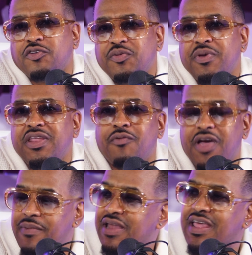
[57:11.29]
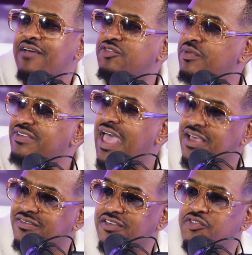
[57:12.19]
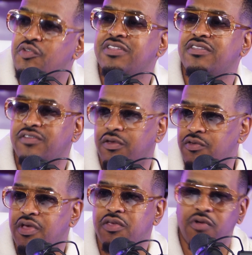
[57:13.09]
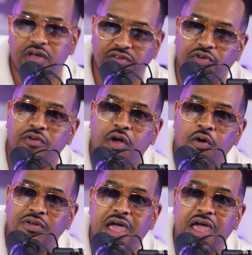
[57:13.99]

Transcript: social media where everybody didn't have so much access. You could you could control your own